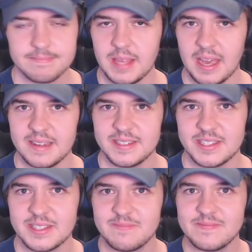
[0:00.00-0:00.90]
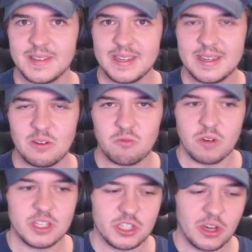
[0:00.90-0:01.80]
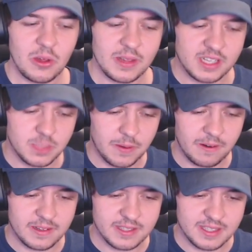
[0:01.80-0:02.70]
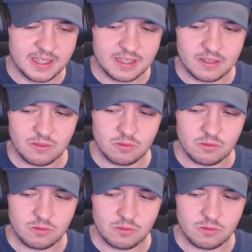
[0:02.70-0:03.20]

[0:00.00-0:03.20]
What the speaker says: Yeah, just rich girl experiencing